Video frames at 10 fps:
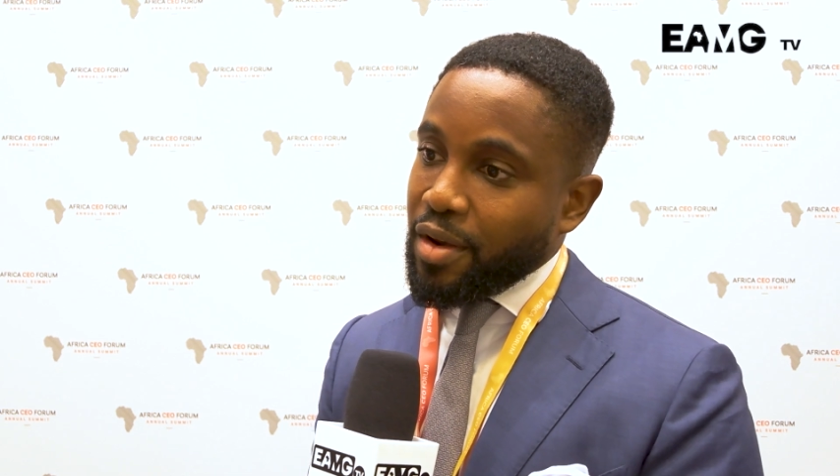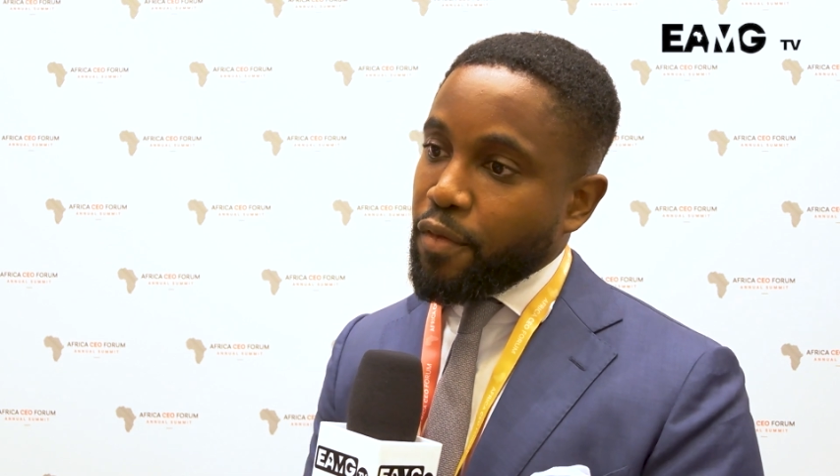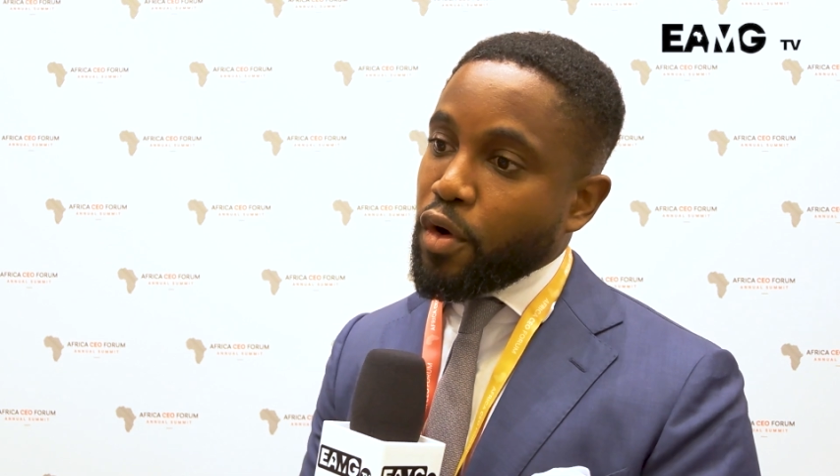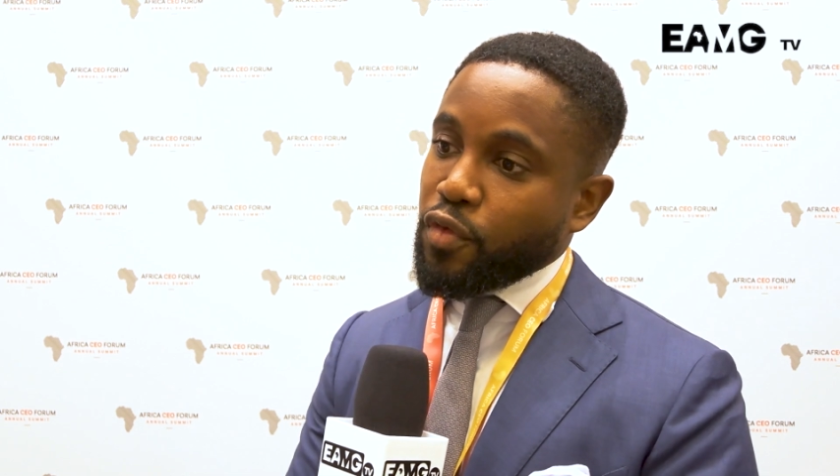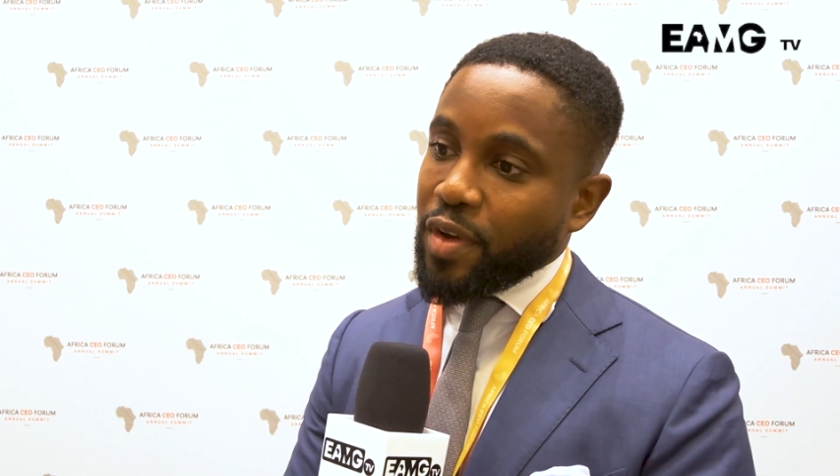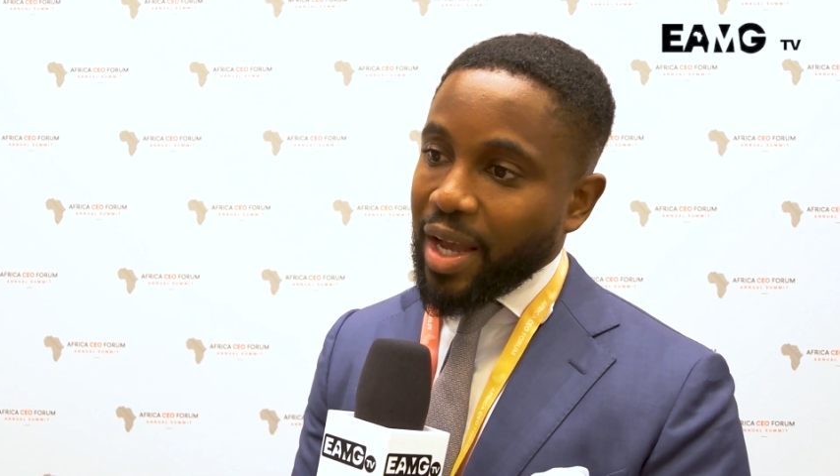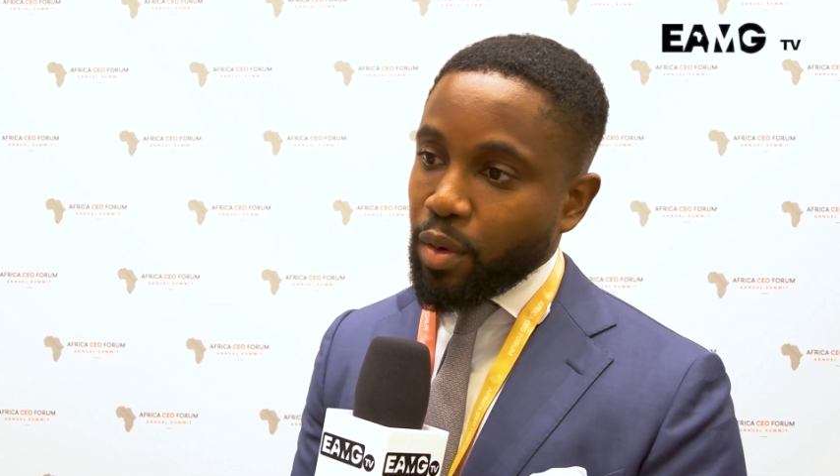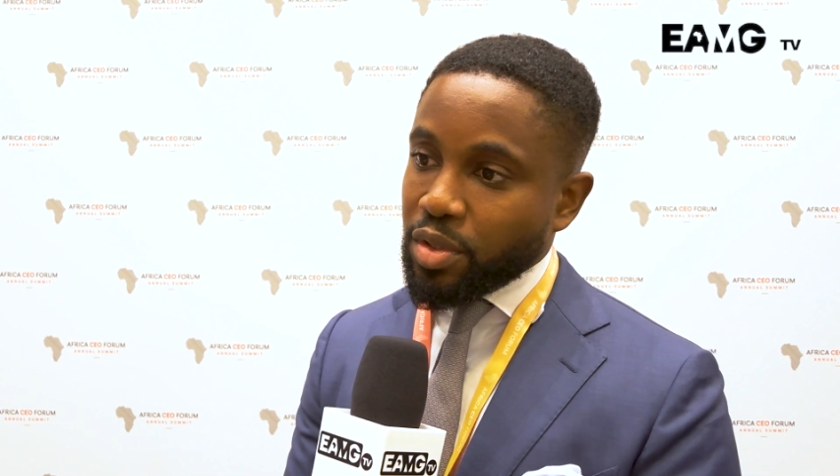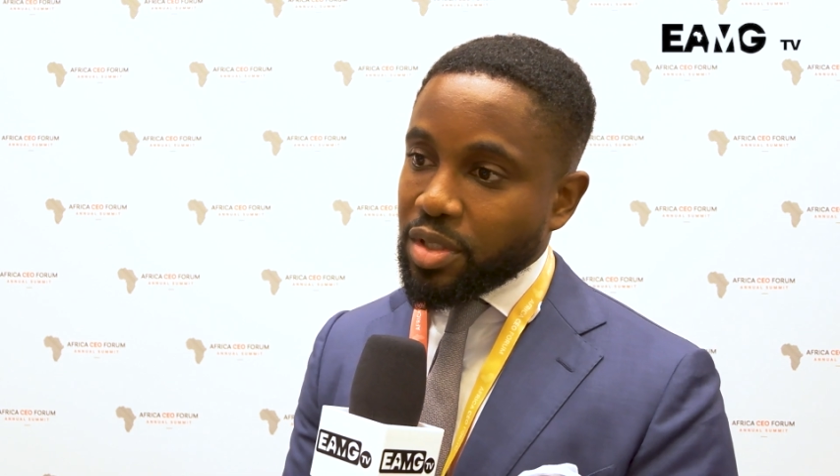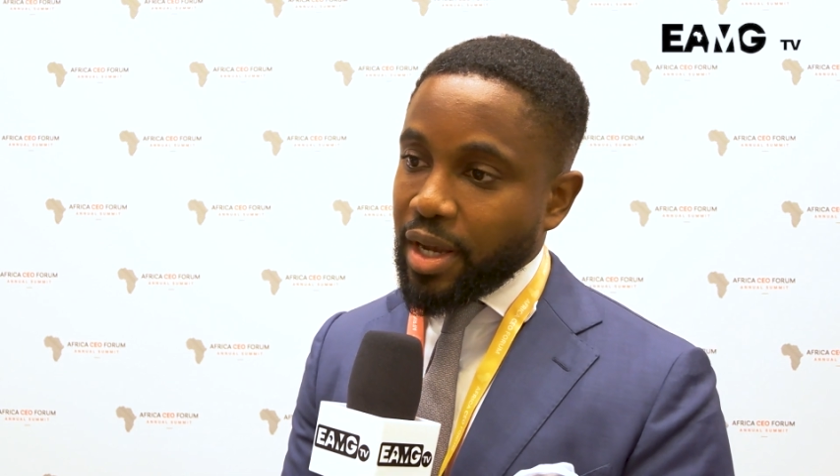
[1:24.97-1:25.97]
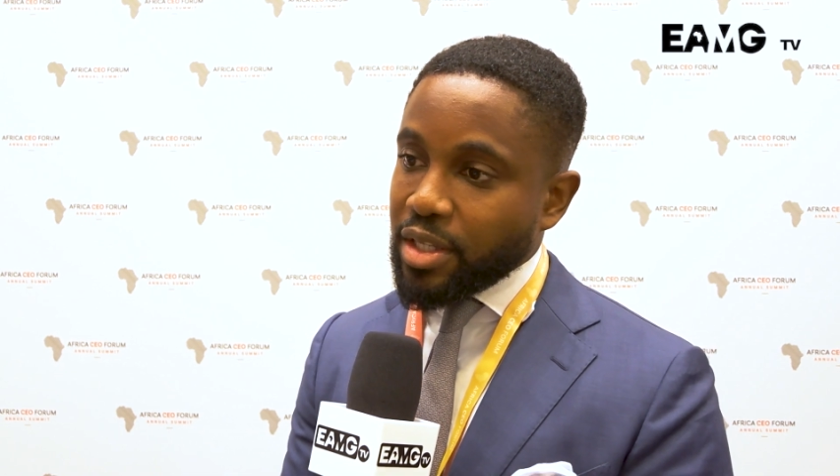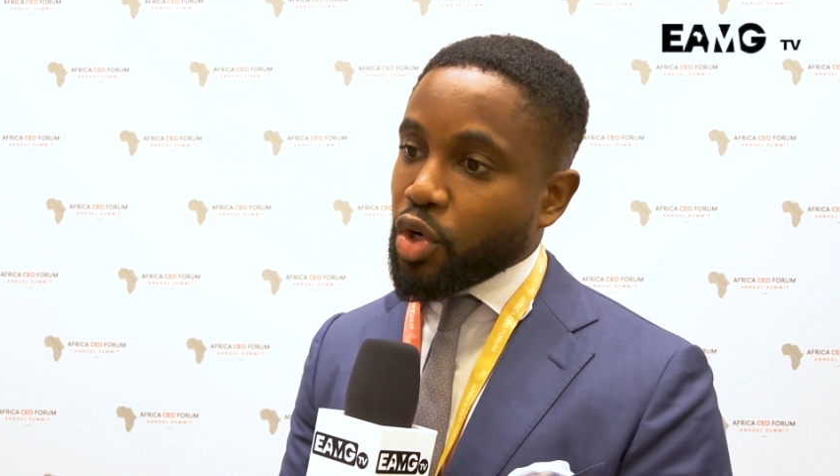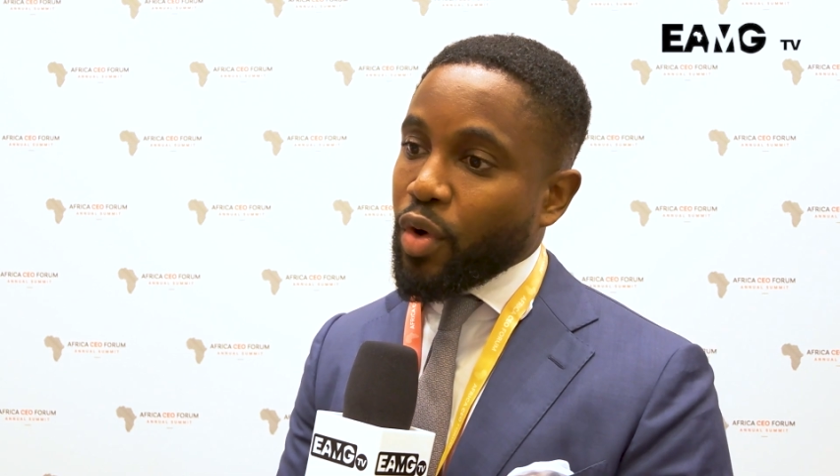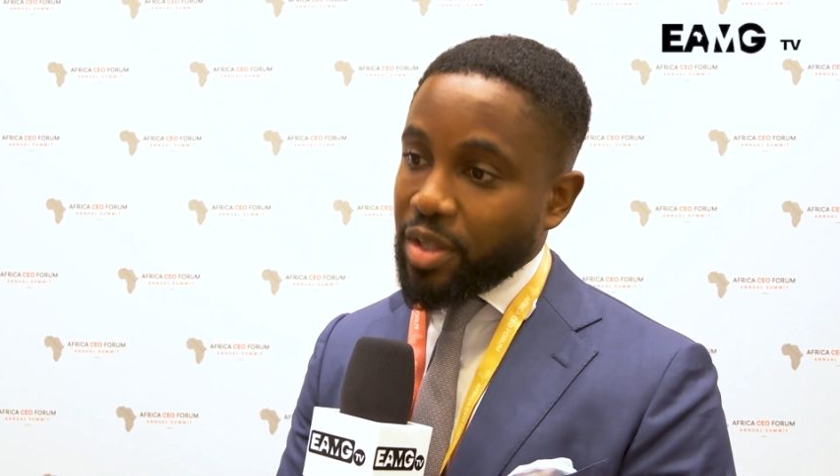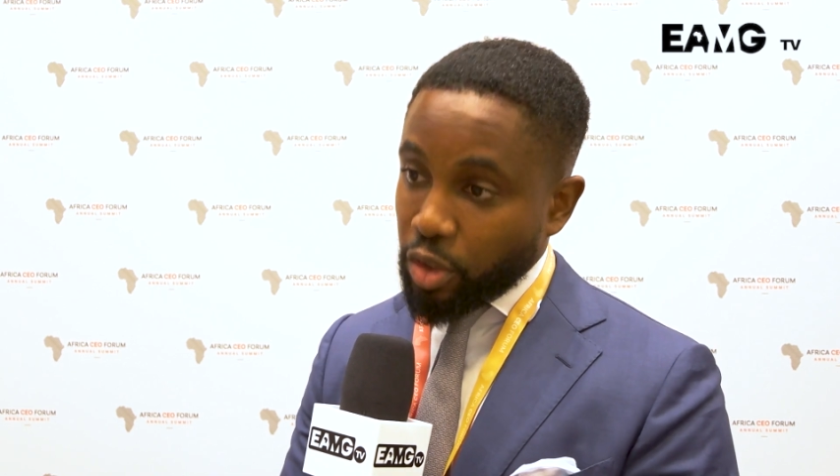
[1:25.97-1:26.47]
First thing I would say, it's a
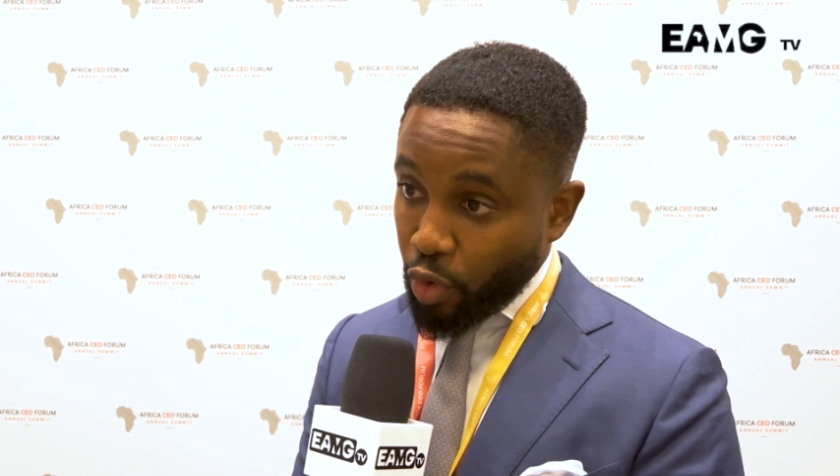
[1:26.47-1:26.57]
great